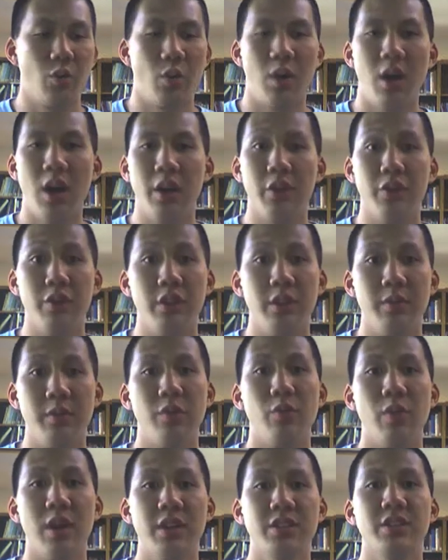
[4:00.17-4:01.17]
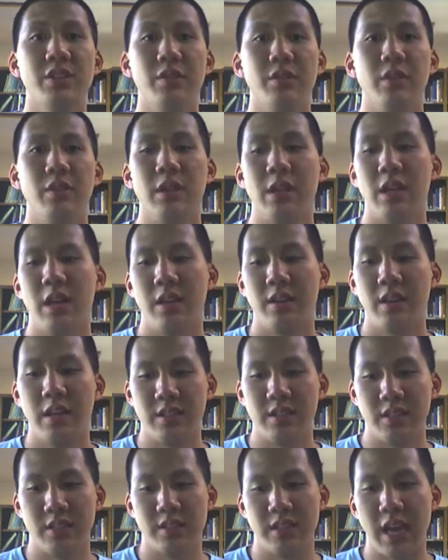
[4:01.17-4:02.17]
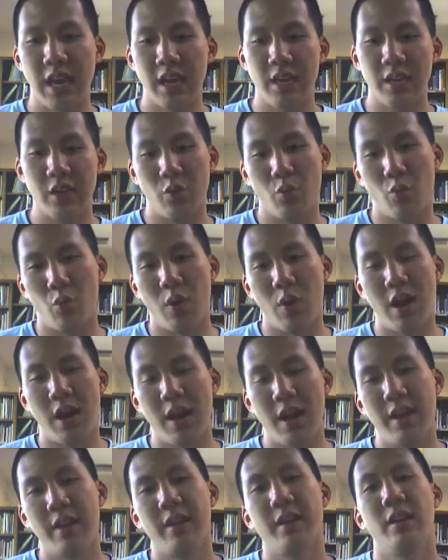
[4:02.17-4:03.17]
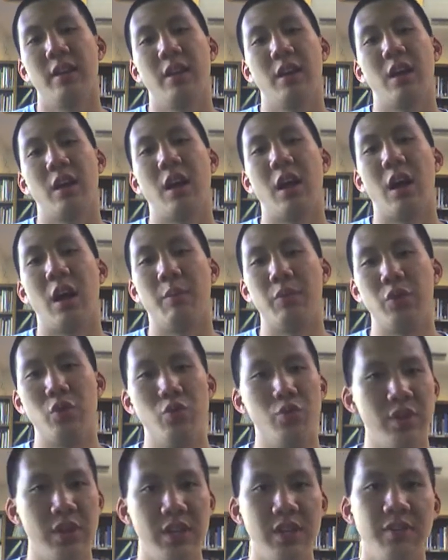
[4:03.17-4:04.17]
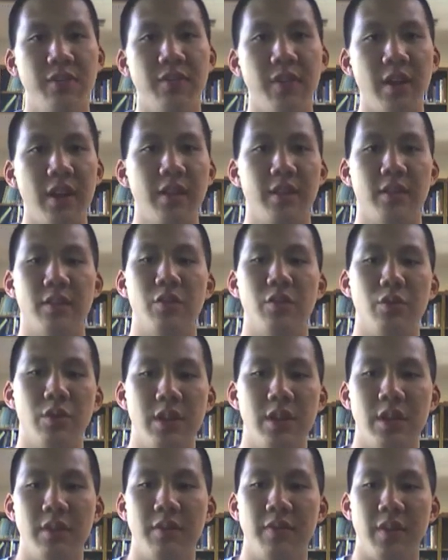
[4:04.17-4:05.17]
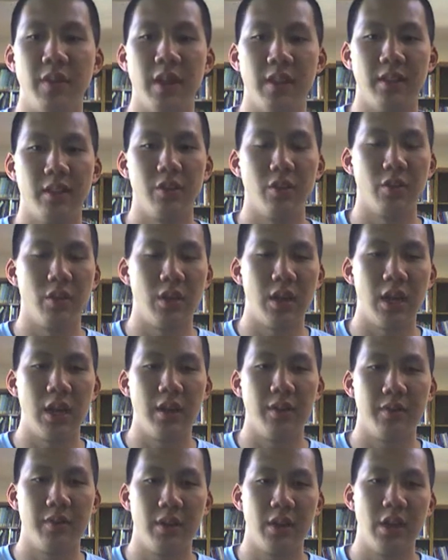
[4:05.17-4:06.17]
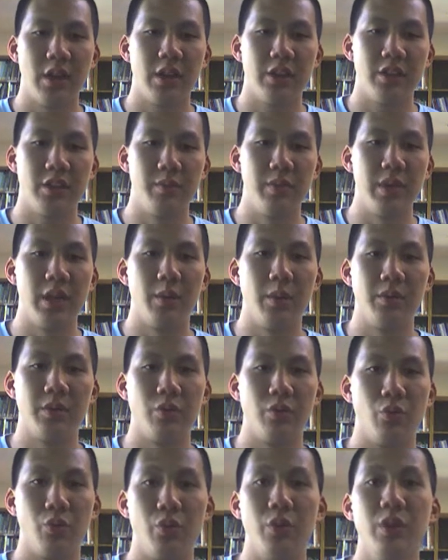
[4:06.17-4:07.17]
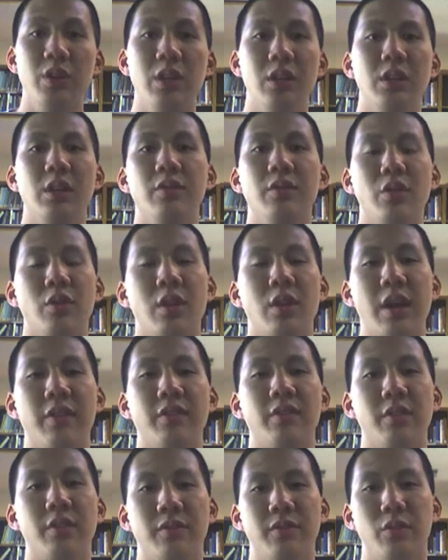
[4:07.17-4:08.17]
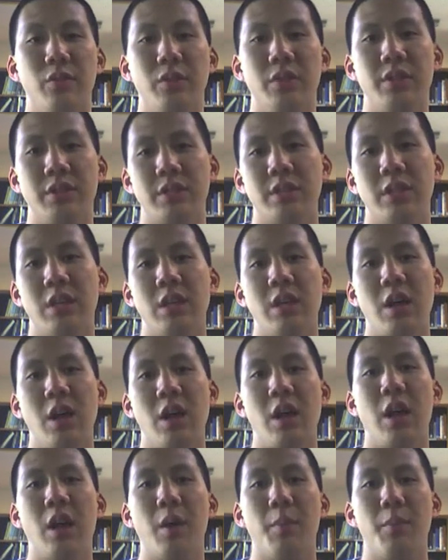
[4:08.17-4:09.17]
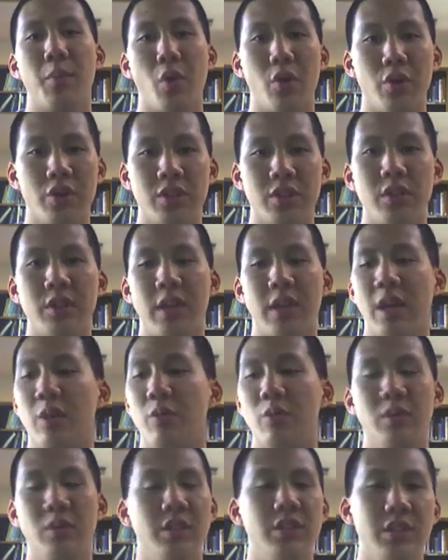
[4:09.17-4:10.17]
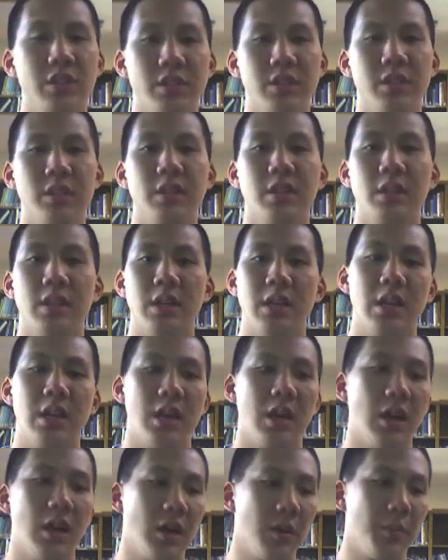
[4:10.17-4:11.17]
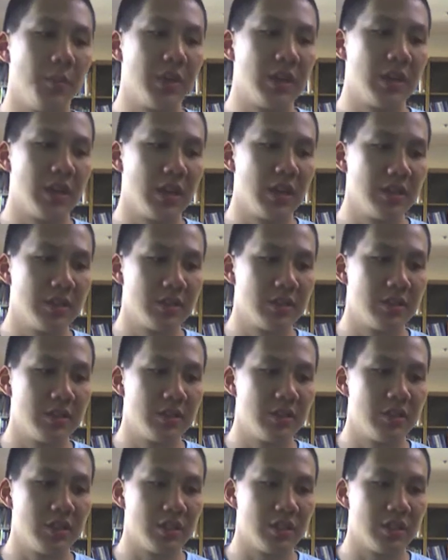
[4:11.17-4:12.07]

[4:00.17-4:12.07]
why you need to be rescued. That is exactly why you need faith. You need faith in your life to be able to really live your life to the fullest, personally and religiously, because